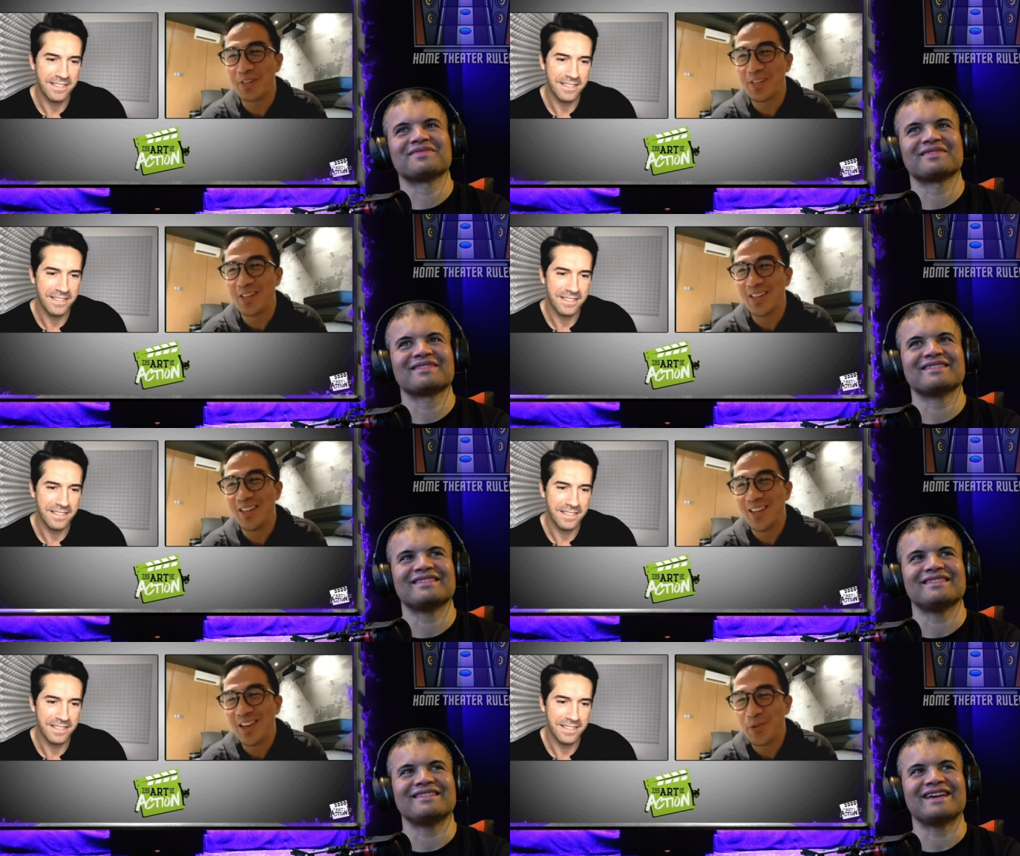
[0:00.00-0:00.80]
Speaker 1: I
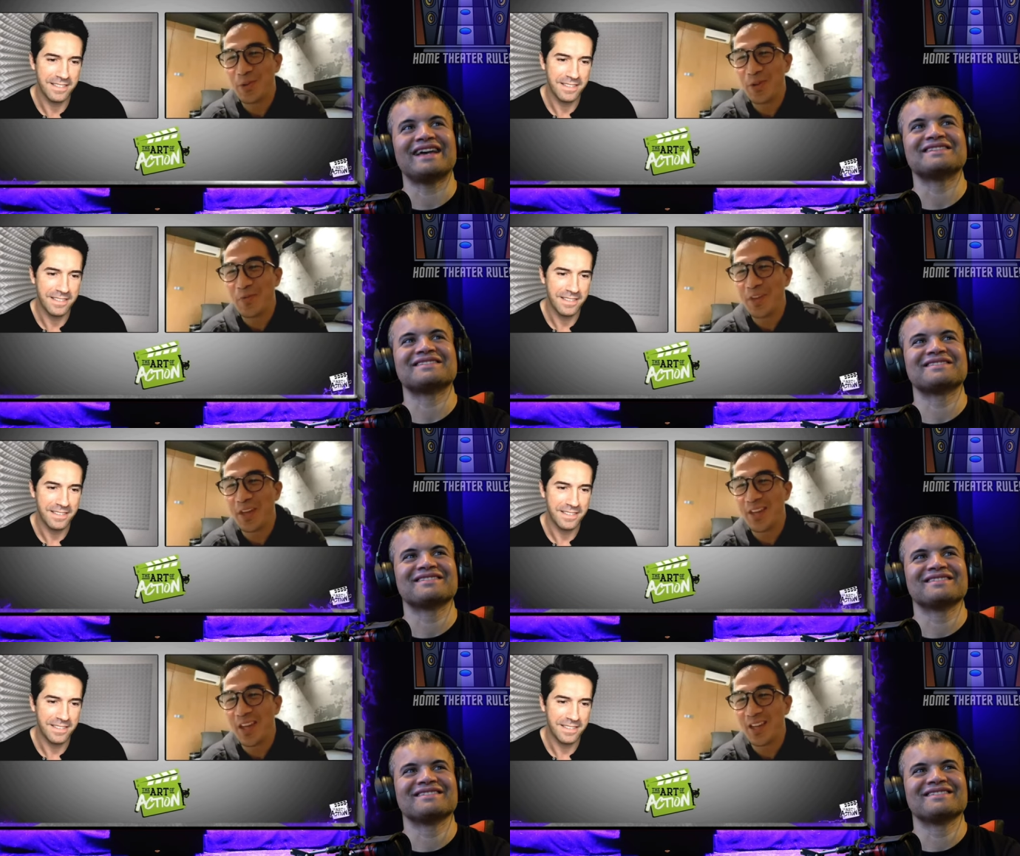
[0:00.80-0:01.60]
really yes. hope that
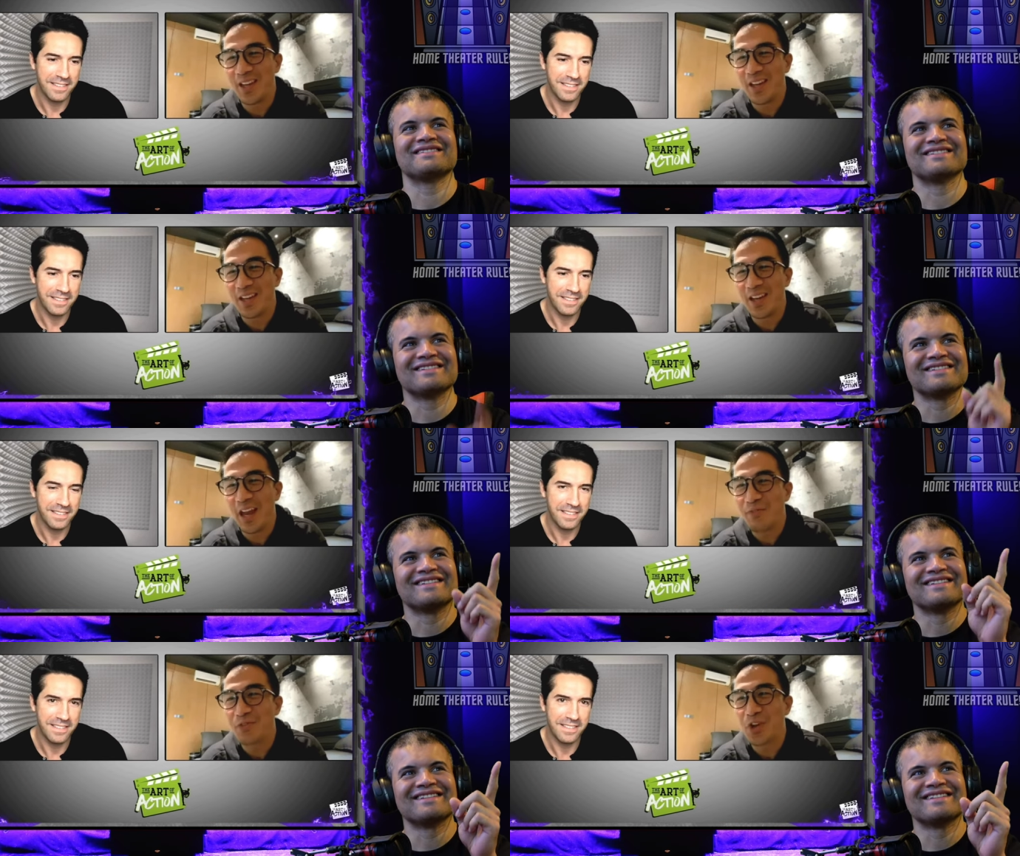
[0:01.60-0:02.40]
they they they have
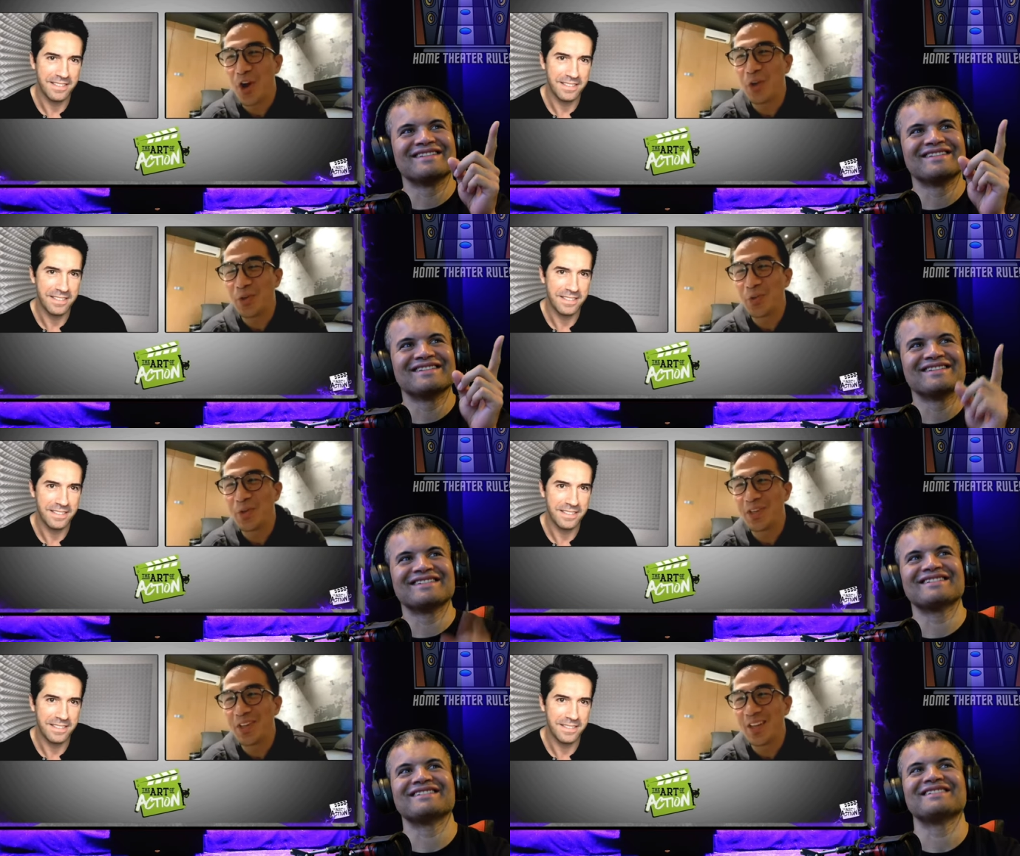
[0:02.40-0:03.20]
to call you
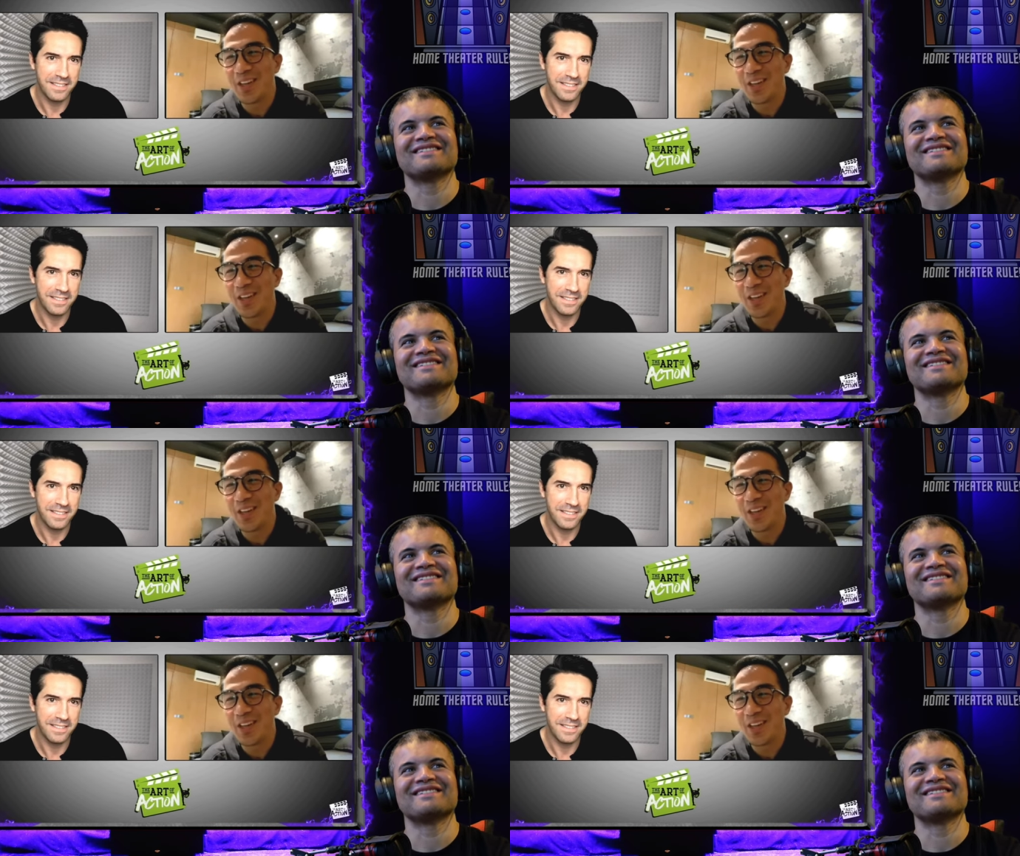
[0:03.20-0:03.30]
and then